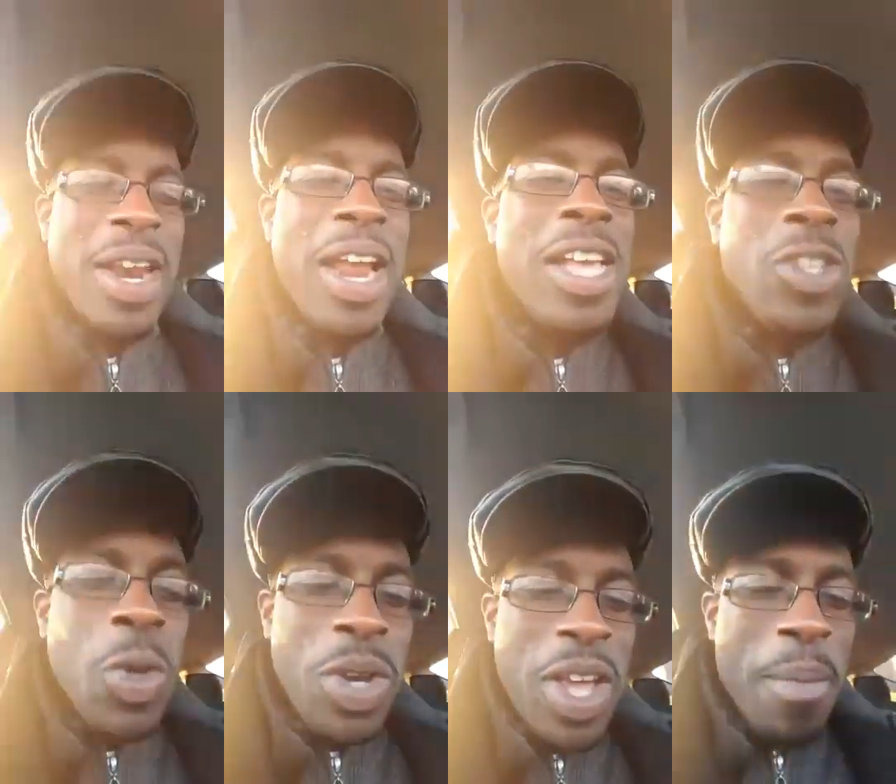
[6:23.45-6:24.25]
Now
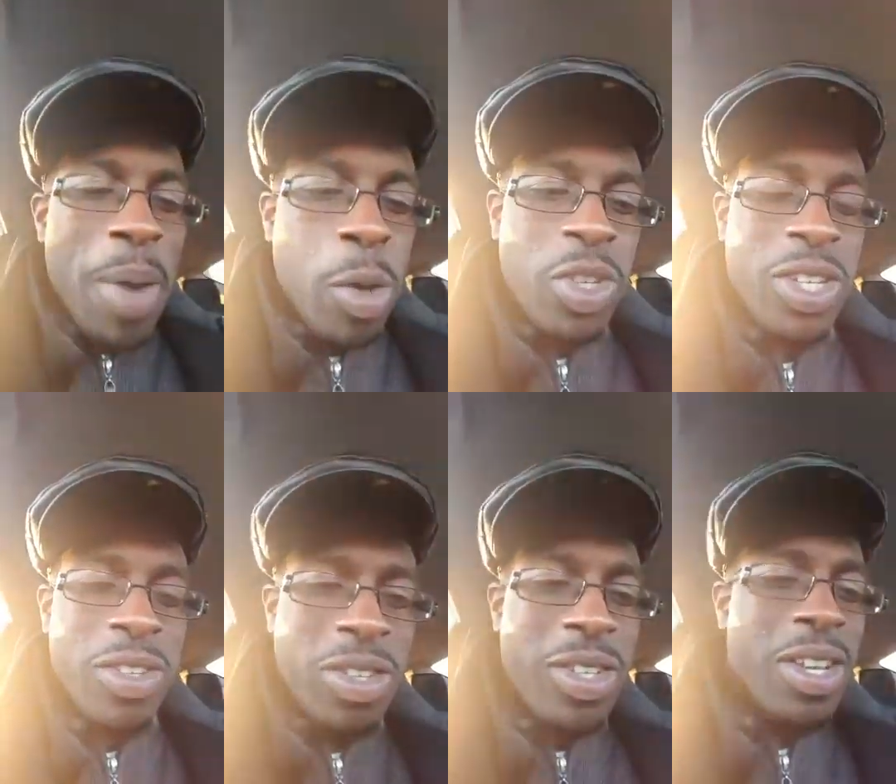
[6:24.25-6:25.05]
let's do the
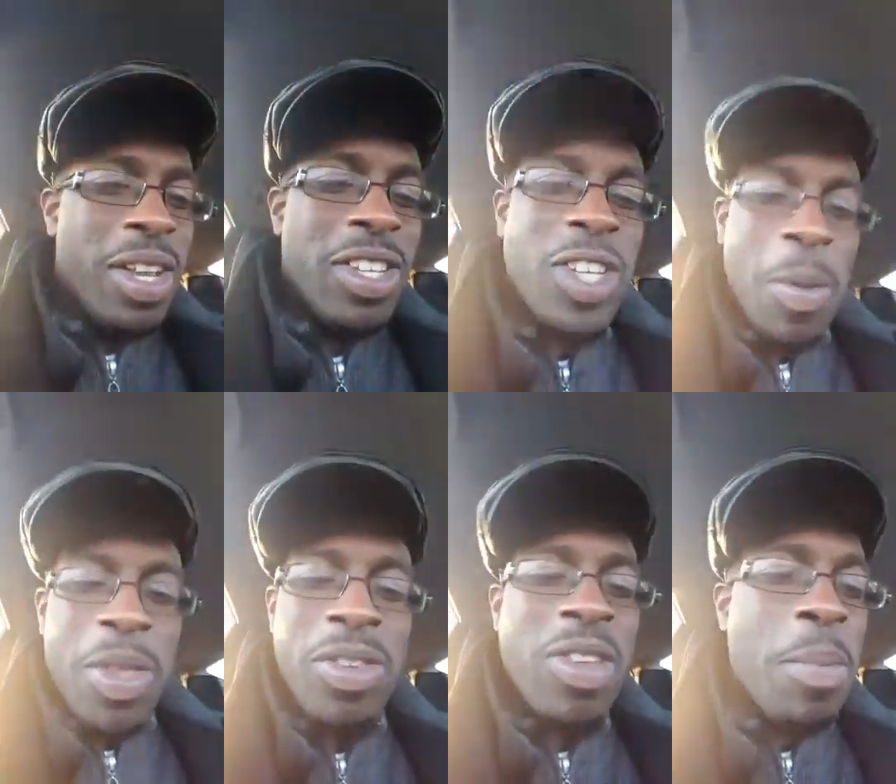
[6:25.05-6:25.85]
emotions.
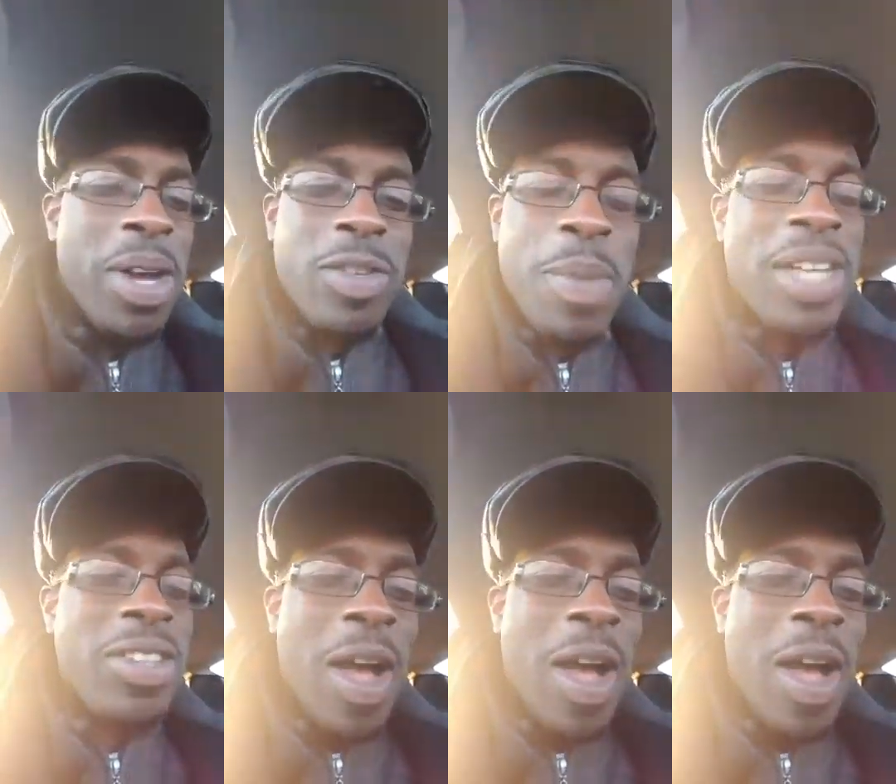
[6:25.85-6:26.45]
Some, some of us might